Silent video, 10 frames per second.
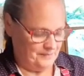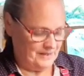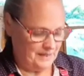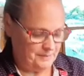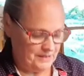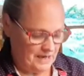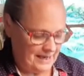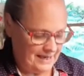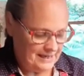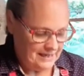Keep an
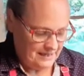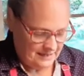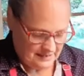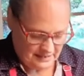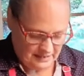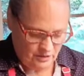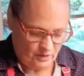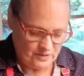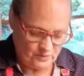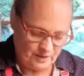eye. You
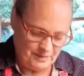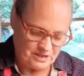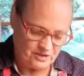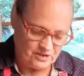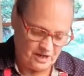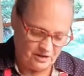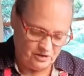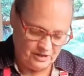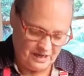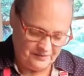always want to make sure it's got a
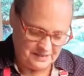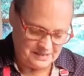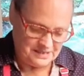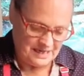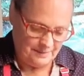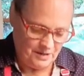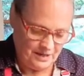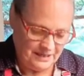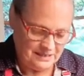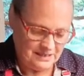good healthy stem on
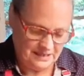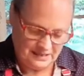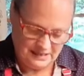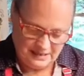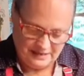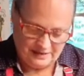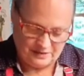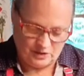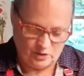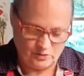it. There are
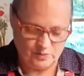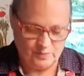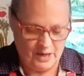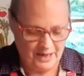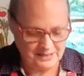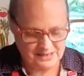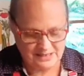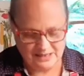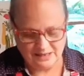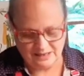no spots
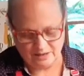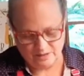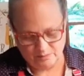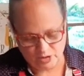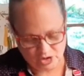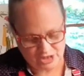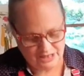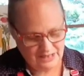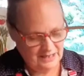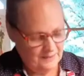that are
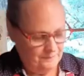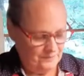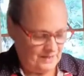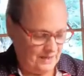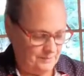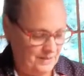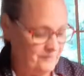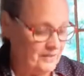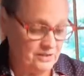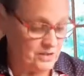mushy.
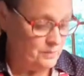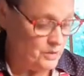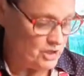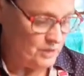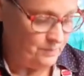If there's a mushy